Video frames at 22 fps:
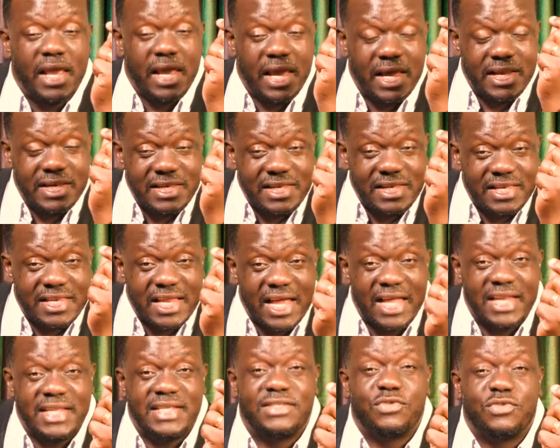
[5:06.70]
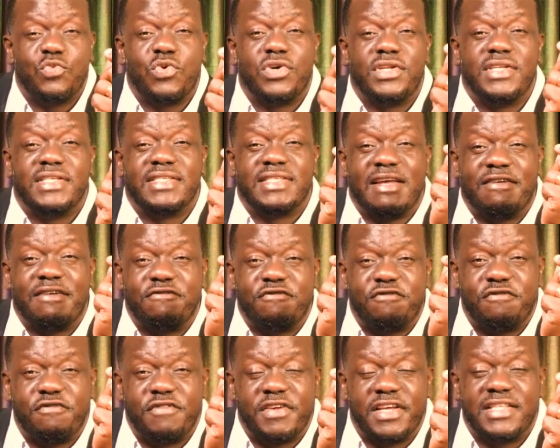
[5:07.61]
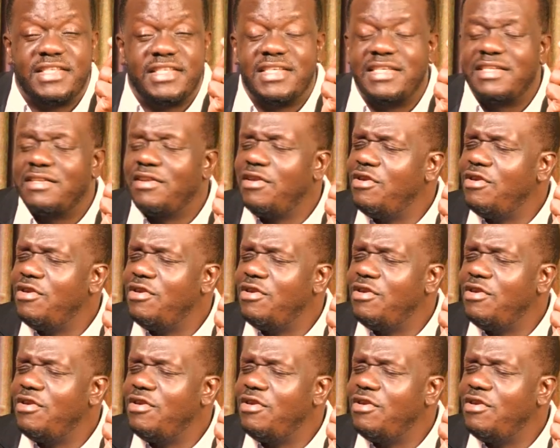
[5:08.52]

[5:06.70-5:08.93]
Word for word: and that is what is affecting